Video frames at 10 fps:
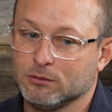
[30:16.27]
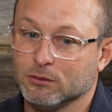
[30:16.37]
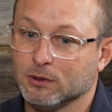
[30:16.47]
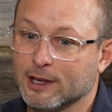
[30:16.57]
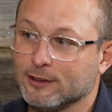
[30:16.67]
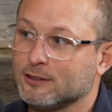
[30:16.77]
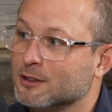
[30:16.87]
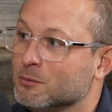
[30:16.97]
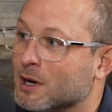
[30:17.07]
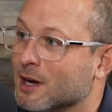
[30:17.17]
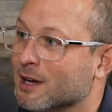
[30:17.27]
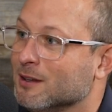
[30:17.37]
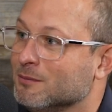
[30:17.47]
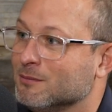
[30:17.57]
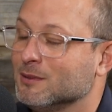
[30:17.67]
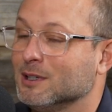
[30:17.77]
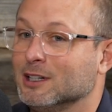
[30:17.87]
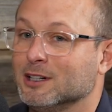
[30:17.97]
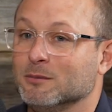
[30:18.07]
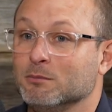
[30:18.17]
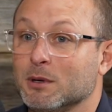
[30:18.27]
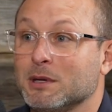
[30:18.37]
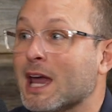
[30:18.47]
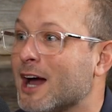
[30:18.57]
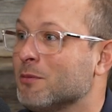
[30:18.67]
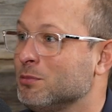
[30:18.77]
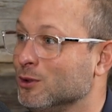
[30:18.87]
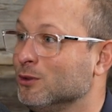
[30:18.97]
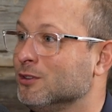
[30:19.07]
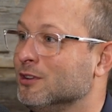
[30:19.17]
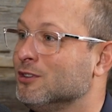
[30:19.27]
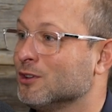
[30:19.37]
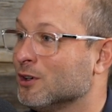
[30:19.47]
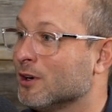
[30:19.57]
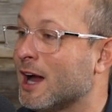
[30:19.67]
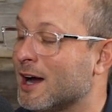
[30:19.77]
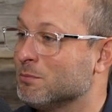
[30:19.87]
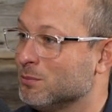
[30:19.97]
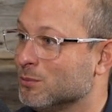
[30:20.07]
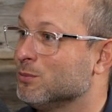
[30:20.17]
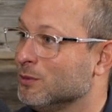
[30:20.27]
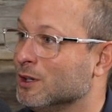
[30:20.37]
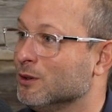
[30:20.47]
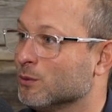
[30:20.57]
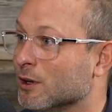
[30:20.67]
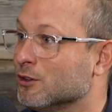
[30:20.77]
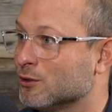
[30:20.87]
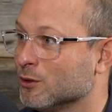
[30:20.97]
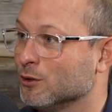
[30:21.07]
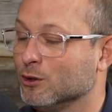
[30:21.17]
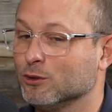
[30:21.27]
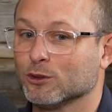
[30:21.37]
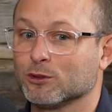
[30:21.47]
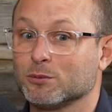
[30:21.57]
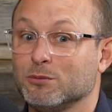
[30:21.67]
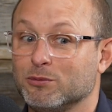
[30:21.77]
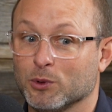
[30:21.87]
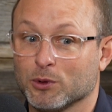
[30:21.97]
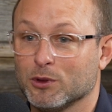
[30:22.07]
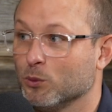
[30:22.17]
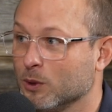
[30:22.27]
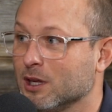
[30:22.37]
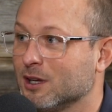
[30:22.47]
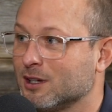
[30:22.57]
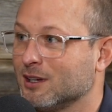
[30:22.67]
less than my maybe app usage or app, registered users for the week.